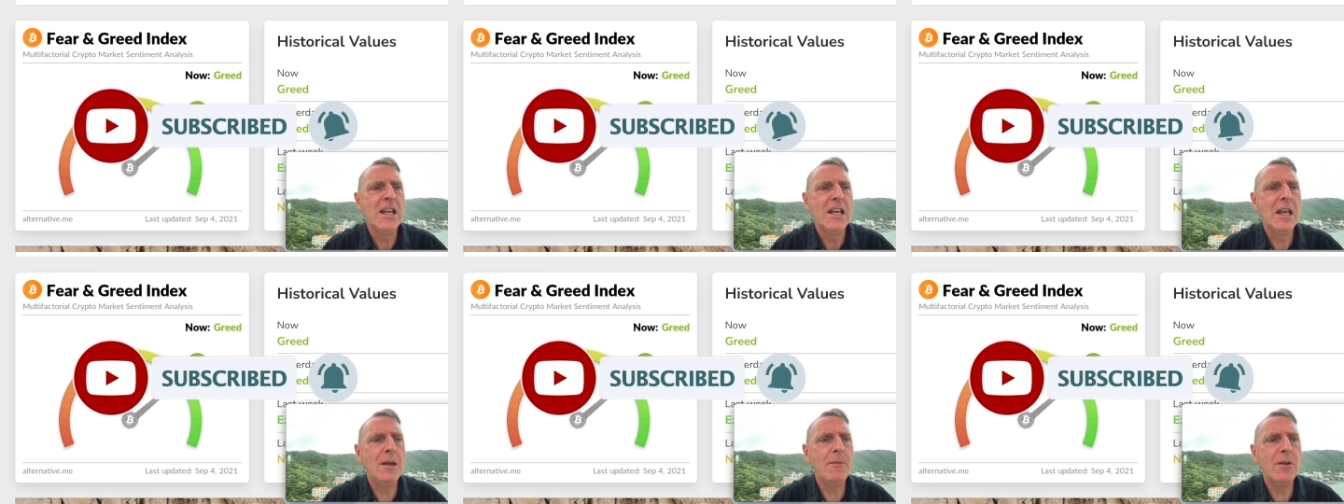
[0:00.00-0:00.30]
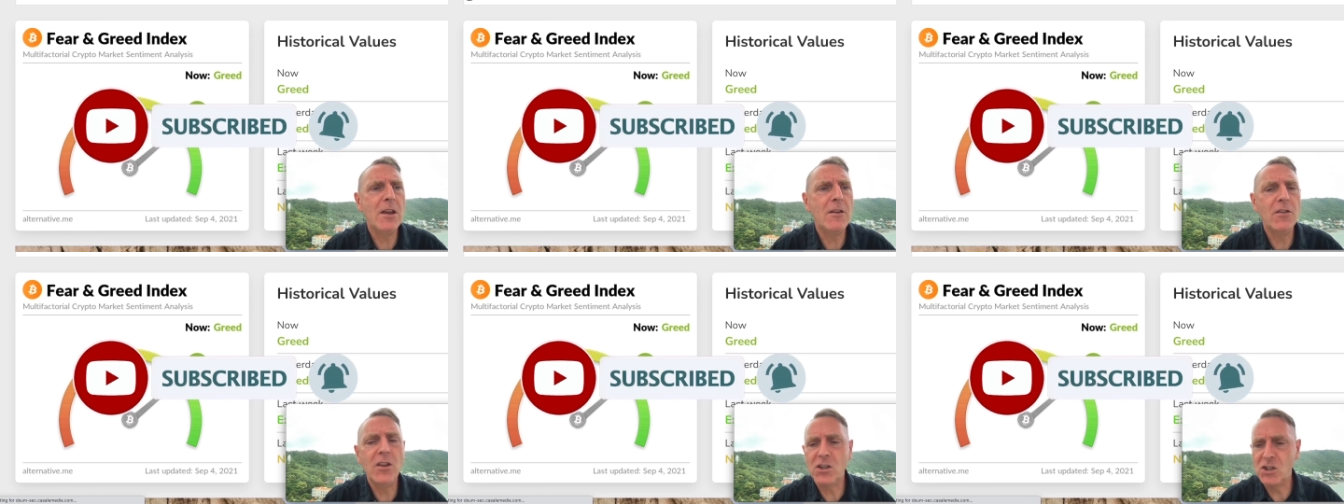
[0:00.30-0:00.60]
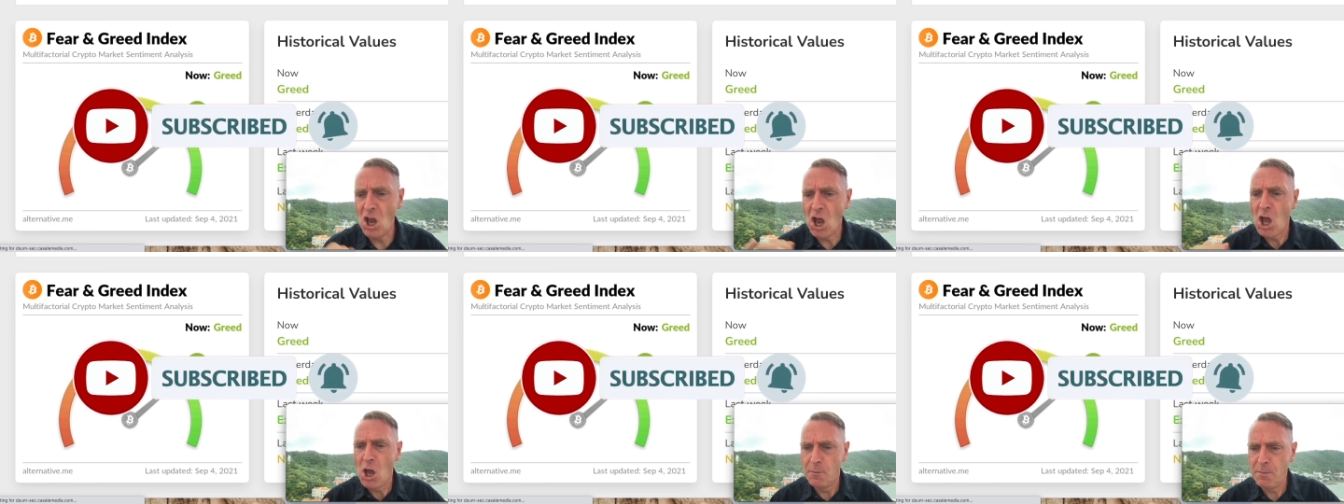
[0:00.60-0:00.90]
Let me give you this
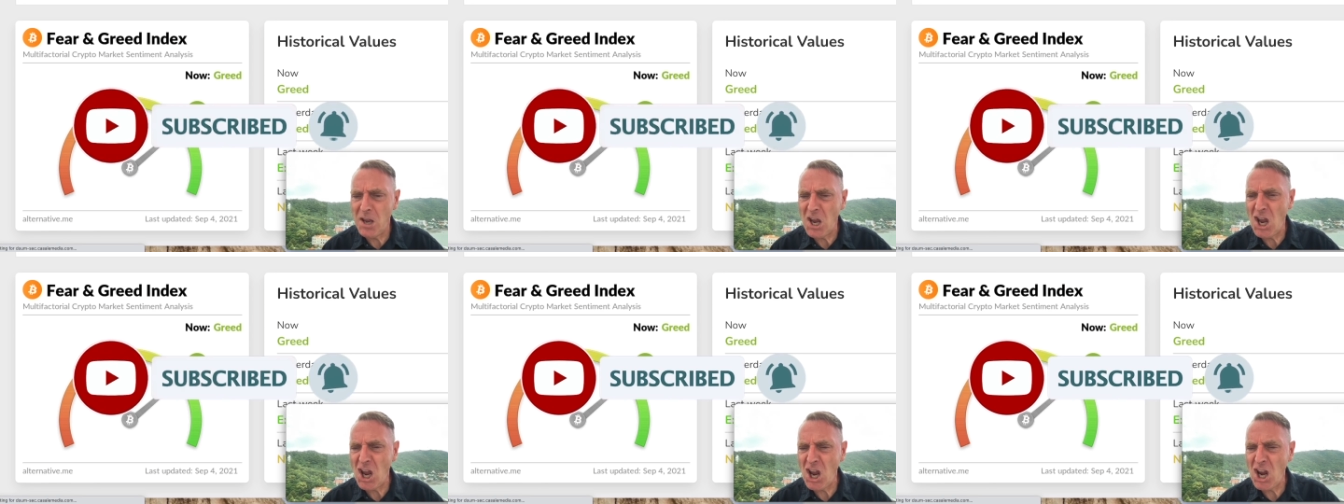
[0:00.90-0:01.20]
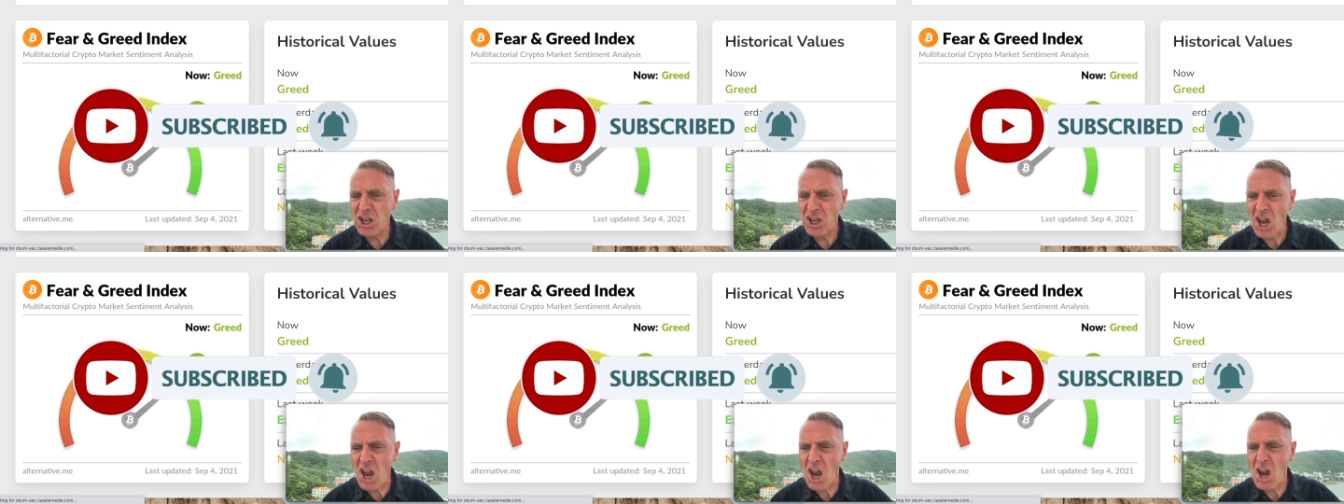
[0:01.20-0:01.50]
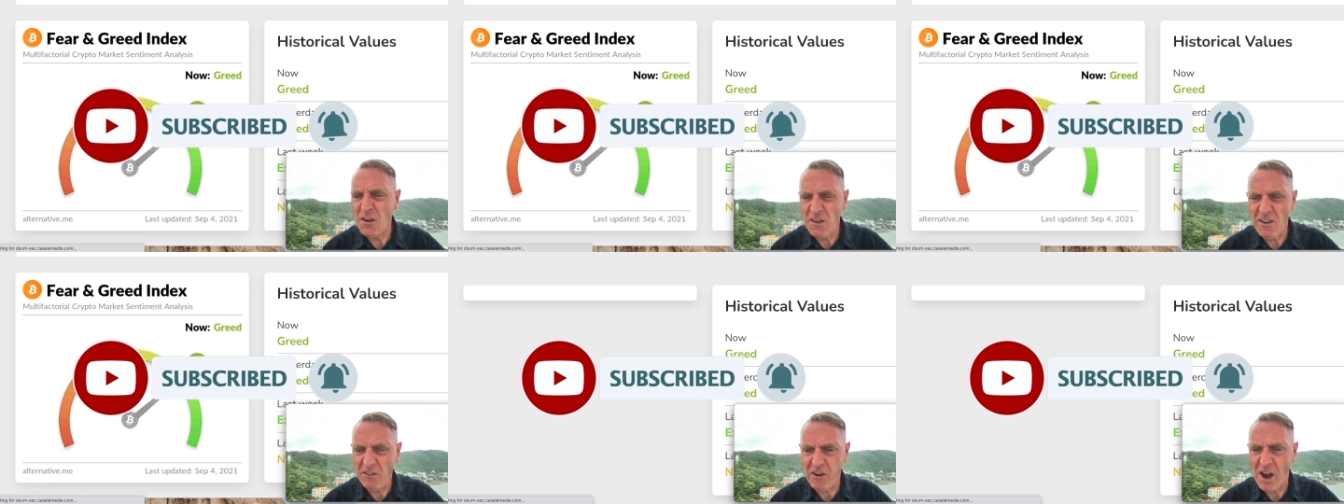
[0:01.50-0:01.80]
mid-day
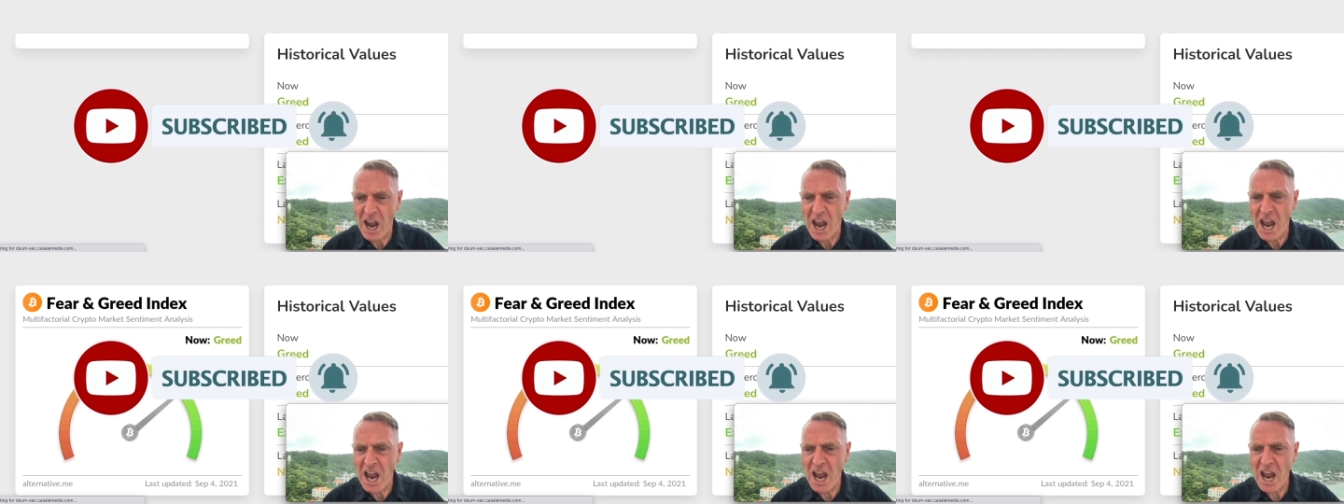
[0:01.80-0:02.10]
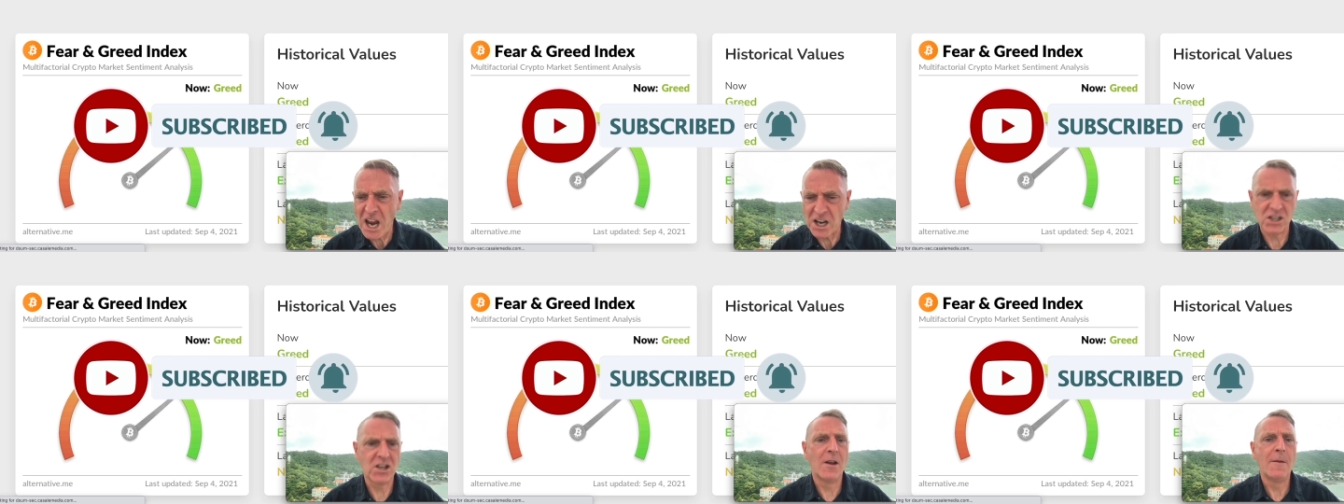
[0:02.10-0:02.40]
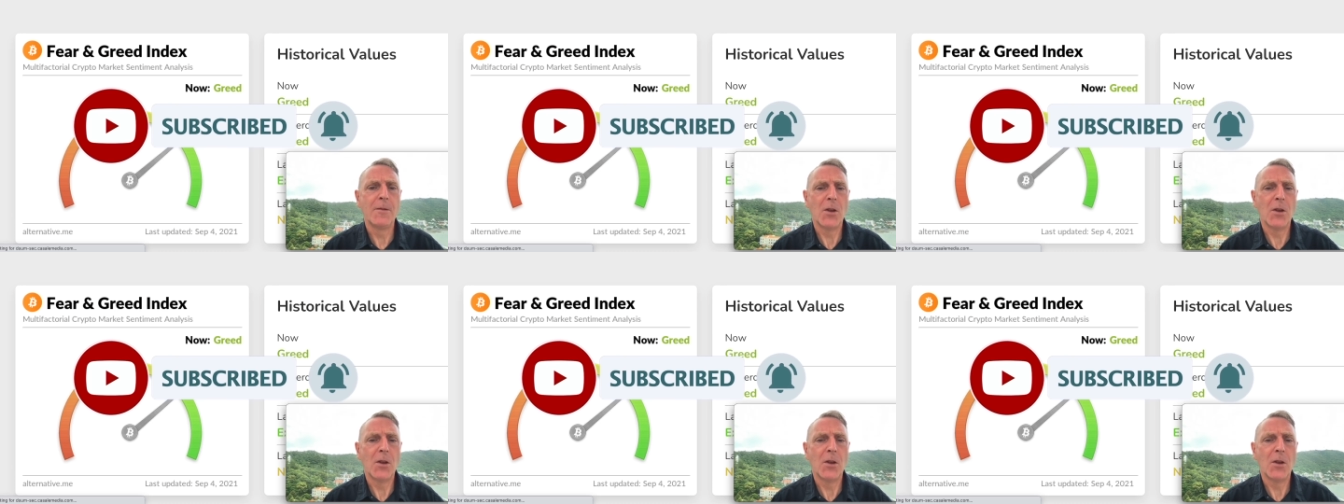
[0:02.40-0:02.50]
refresh.